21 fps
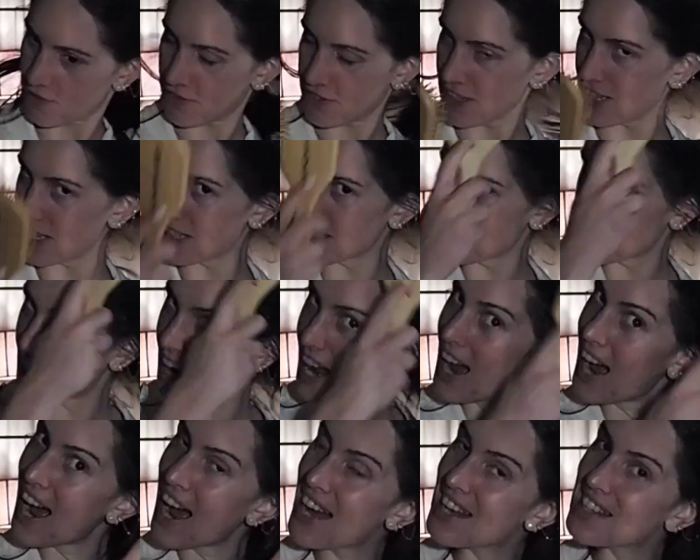
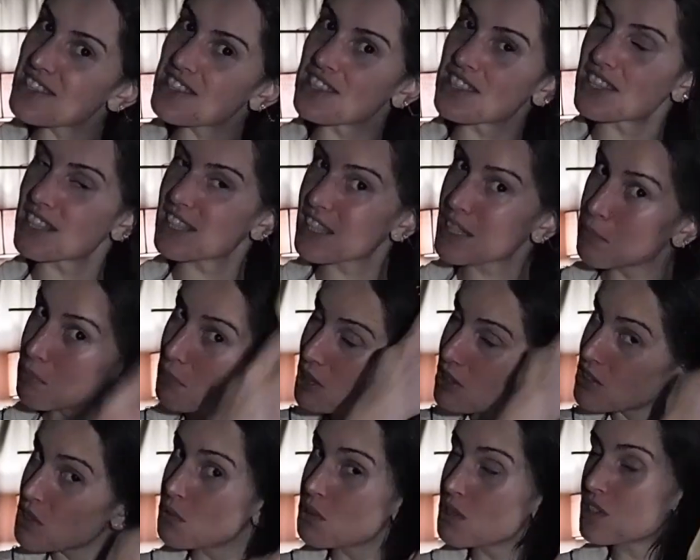fantastic
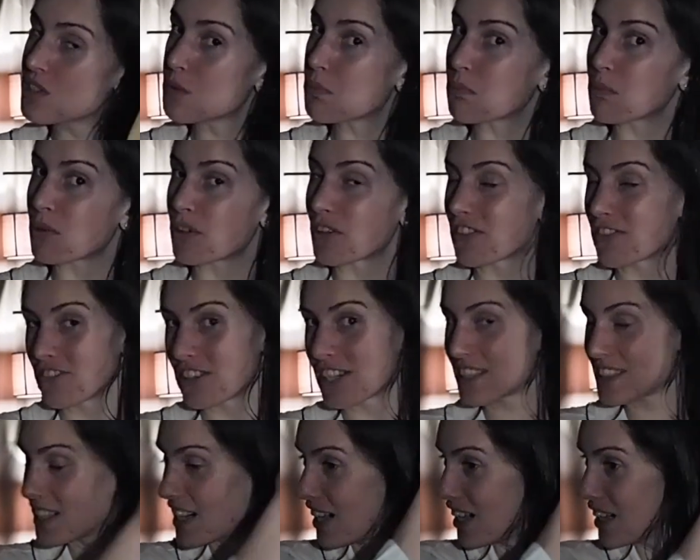because it was the
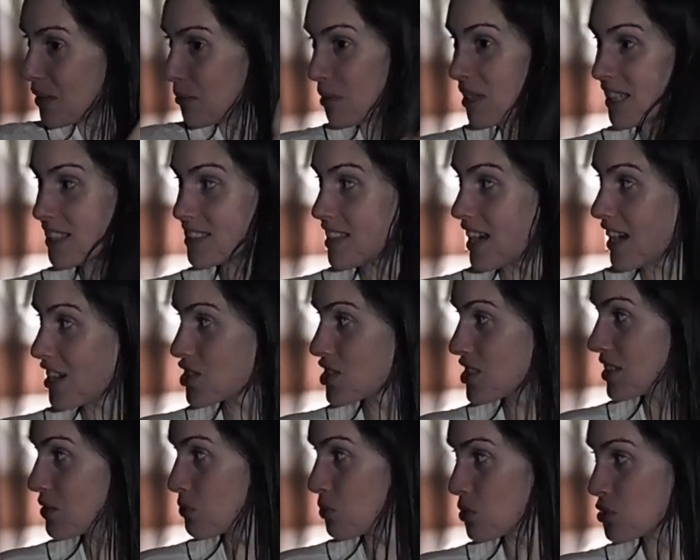perfect timing, because I
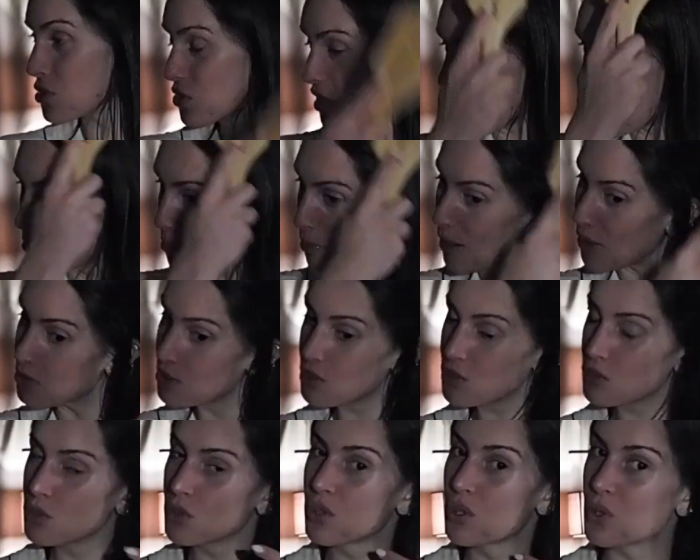actually was about
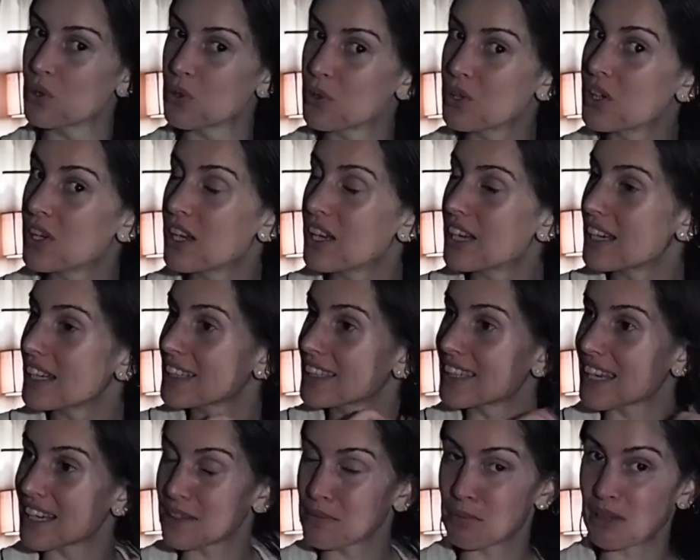to go
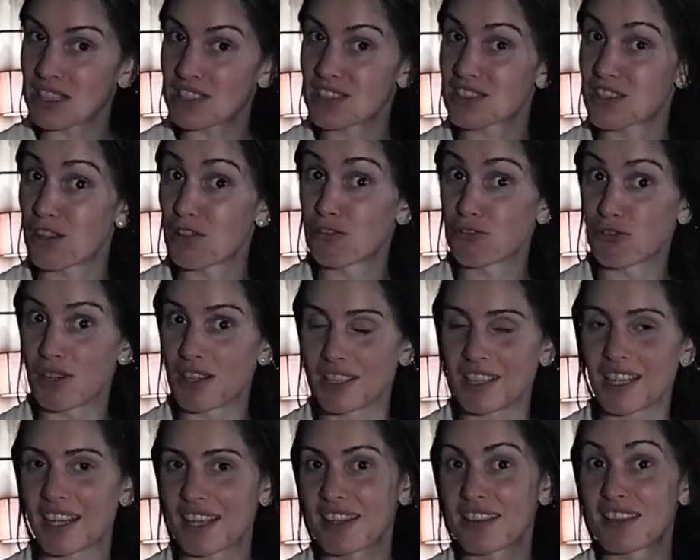get myself one
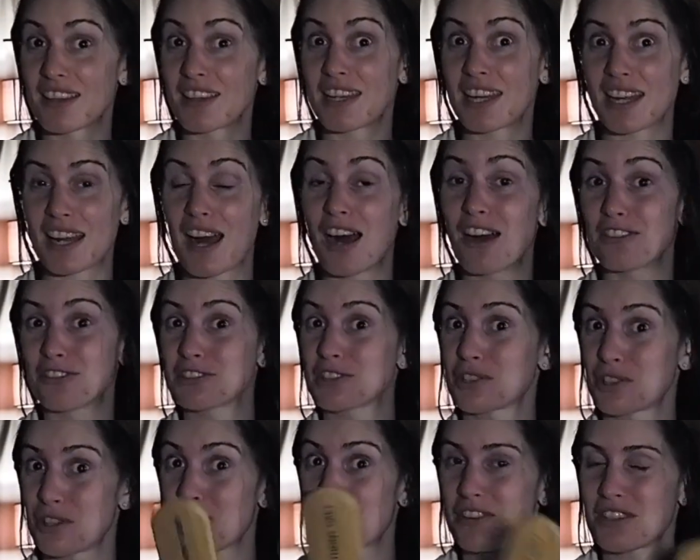like the day
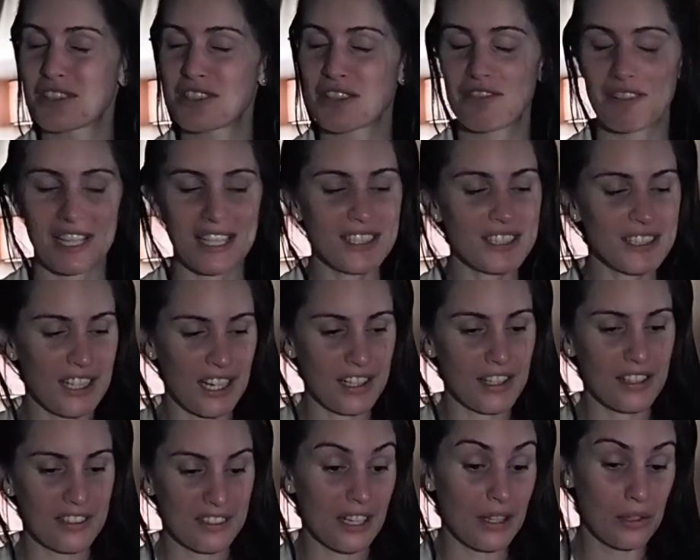after of this event.
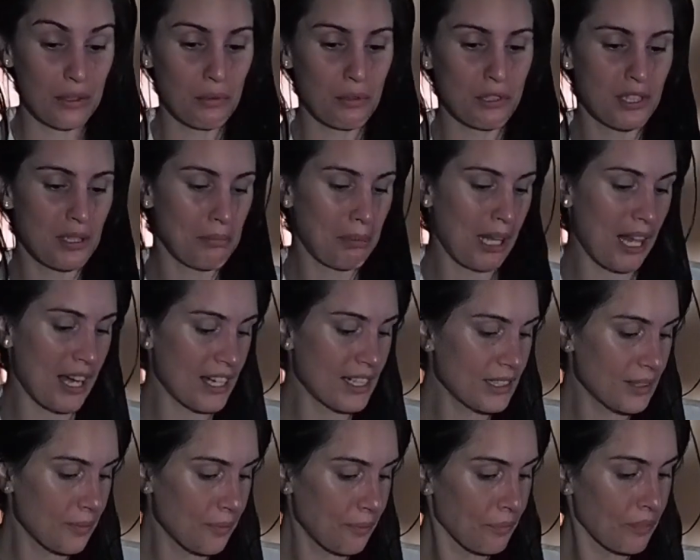That it was a
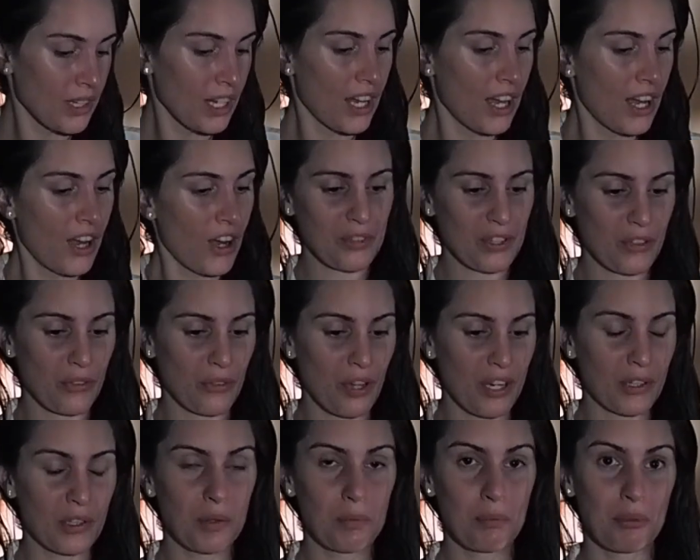plan, so I
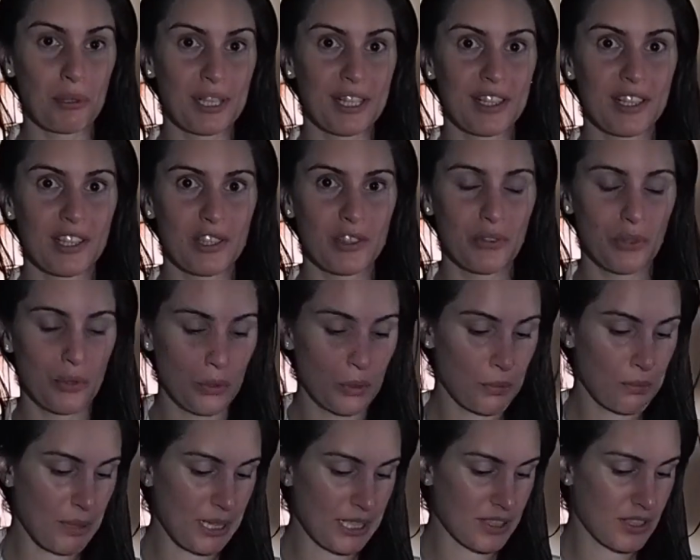could bring it to
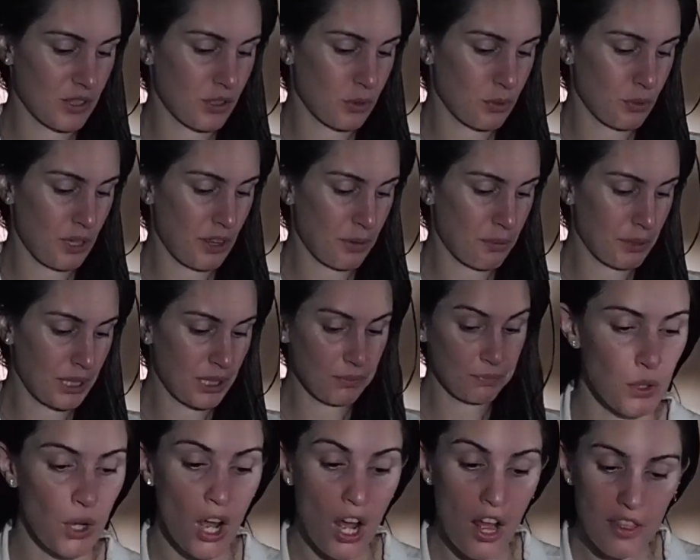Mexico with me.
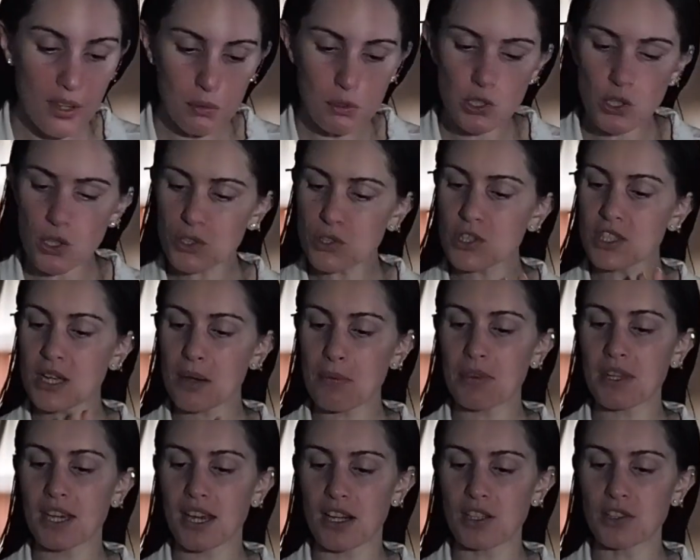There was also
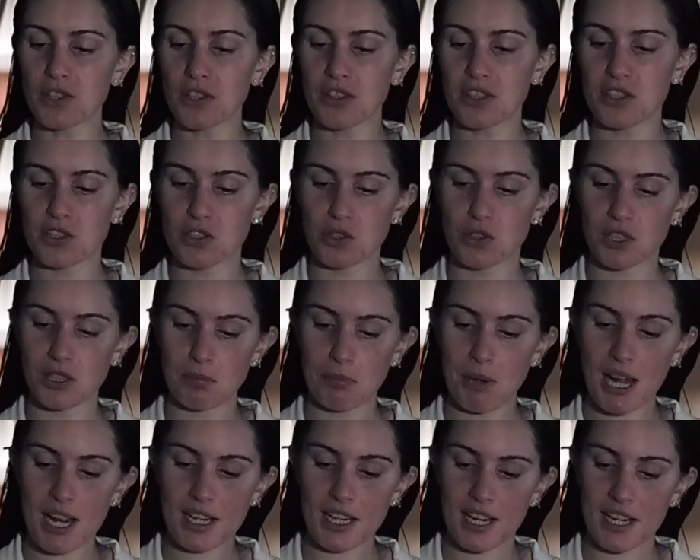something else on this goodie
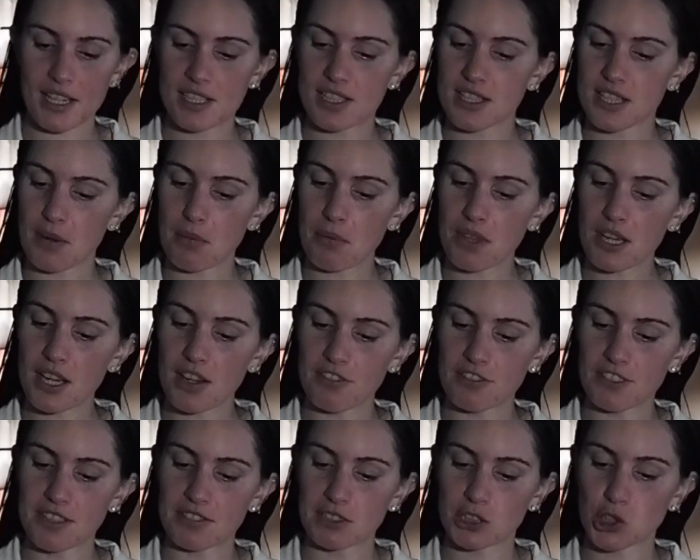bag, and it's something I've
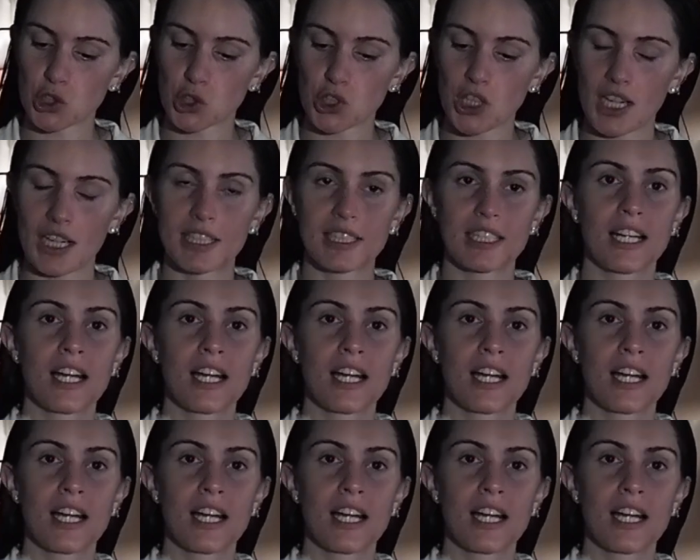never tried.